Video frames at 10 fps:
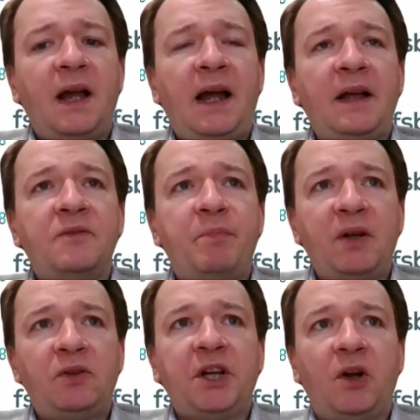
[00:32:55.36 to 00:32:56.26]
And
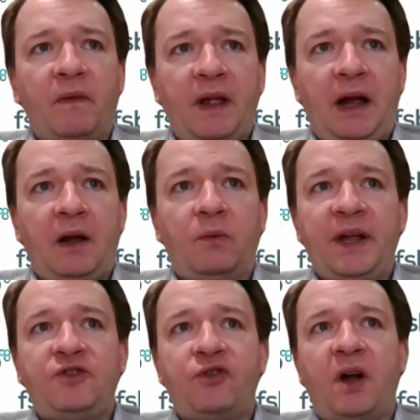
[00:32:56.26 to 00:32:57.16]
building on that,
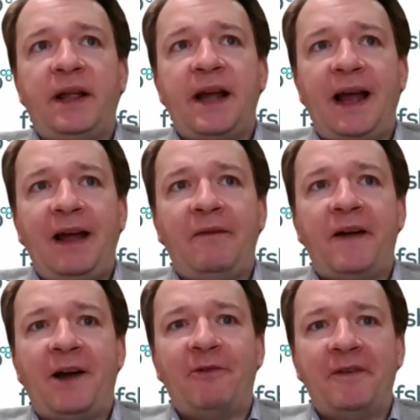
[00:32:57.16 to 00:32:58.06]
we try and
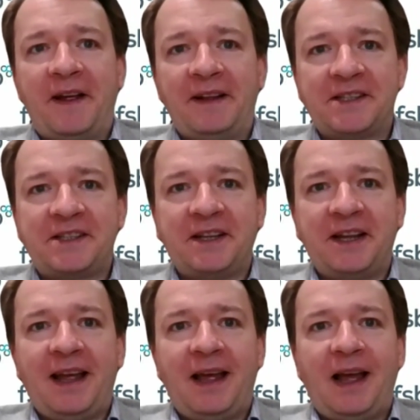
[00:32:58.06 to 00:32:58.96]
have our events
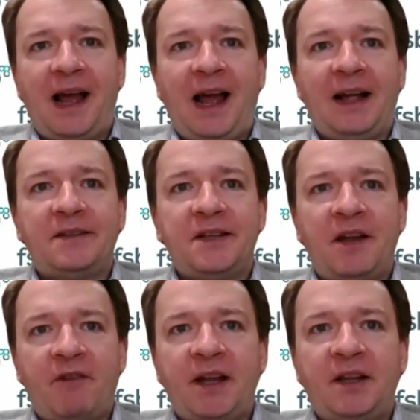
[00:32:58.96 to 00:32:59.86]
at
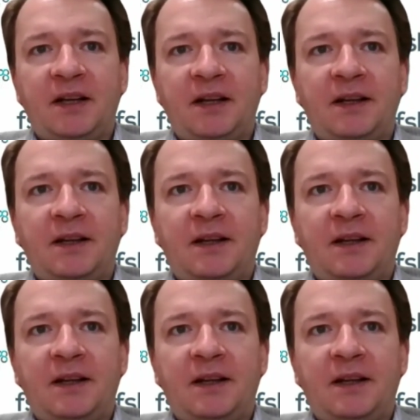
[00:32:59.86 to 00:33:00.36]
irregular